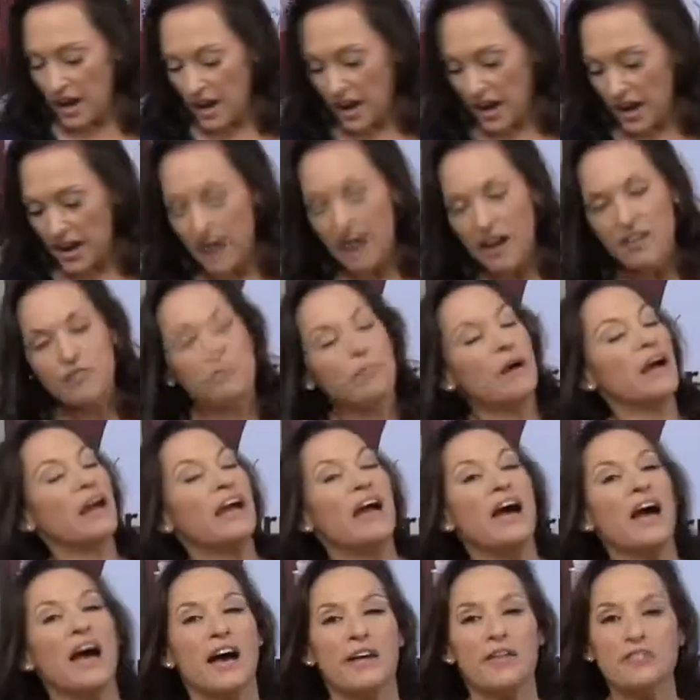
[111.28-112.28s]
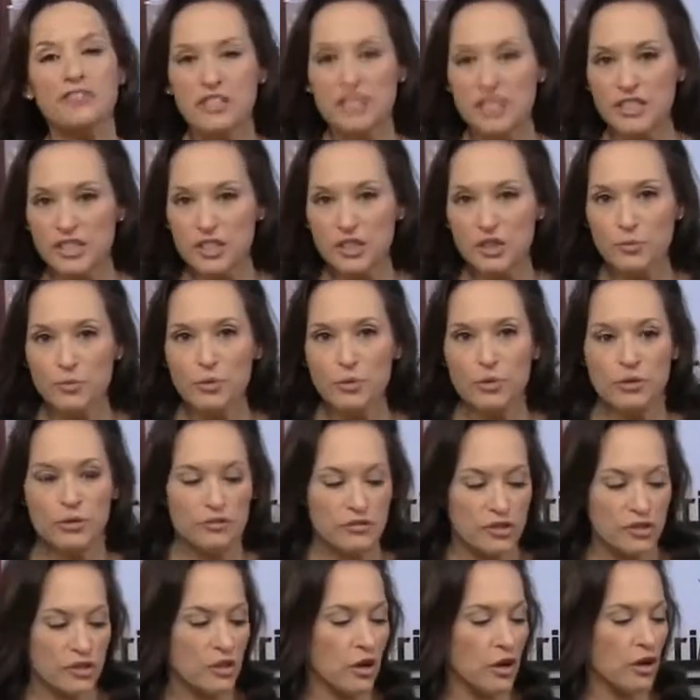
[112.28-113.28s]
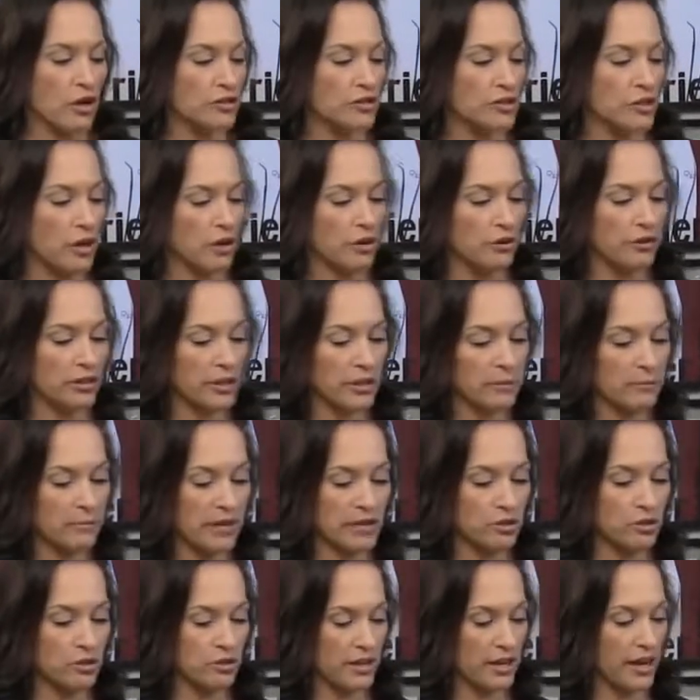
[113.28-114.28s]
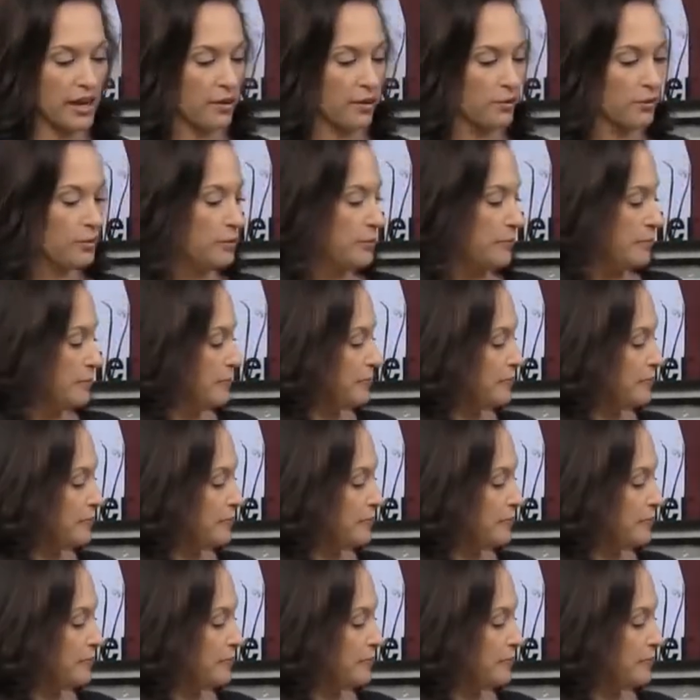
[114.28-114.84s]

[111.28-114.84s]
I have my 1/2 teaspoon of salt already measured out.